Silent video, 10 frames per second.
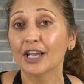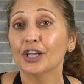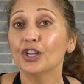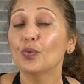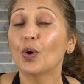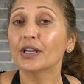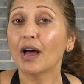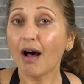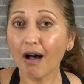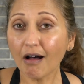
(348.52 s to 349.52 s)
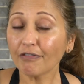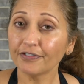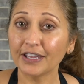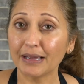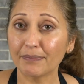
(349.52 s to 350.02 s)
You want
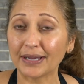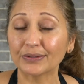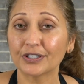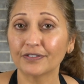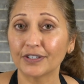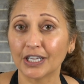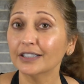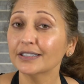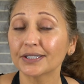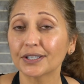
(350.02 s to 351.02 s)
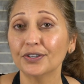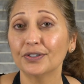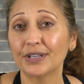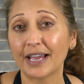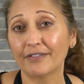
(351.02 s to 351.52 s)
half the amount of nuts, so
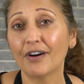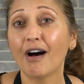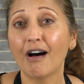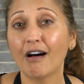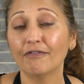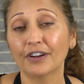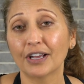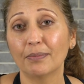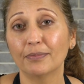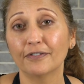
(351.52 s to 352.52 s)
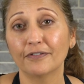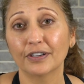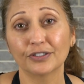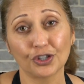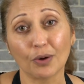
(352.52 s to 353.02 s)
you'd have half a cup of
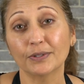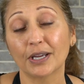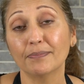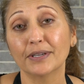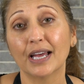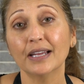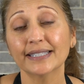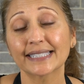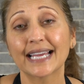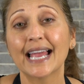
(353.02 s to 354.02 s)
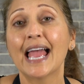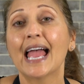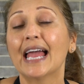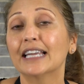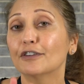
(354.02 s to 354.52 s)
chopped up nuts,
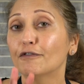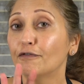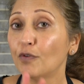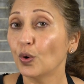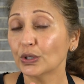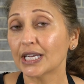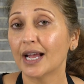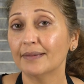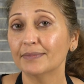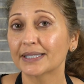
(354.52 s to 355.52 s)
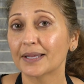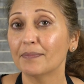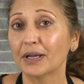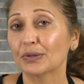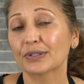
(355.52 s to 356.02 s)
and 4 times the
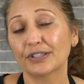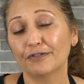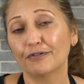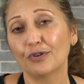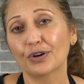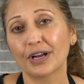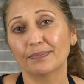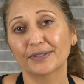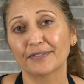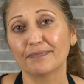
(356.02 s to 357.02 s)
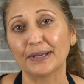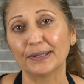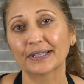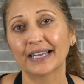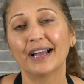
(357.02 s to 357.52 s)
milk, so 4 cups of
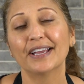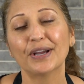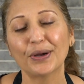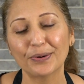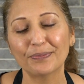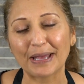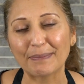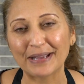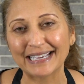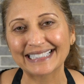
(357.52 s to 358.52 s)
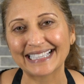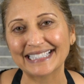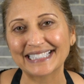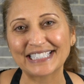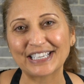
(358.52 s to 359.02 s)
milk. I hope that makes
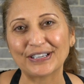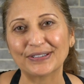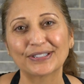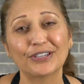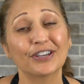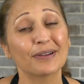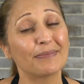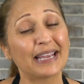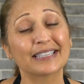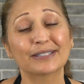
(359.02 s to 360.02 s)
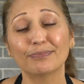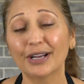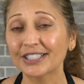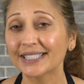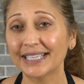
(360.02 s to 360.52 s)
sense to you. So you can make as
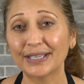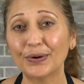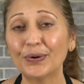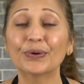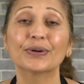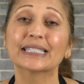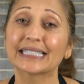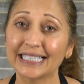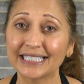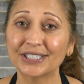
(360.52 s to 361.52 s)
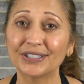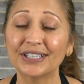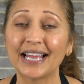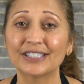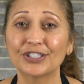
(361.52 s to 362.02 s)
much Siro or as
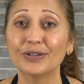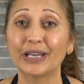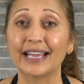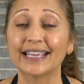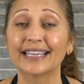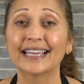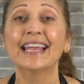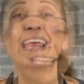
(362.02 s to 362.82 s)
little as you like.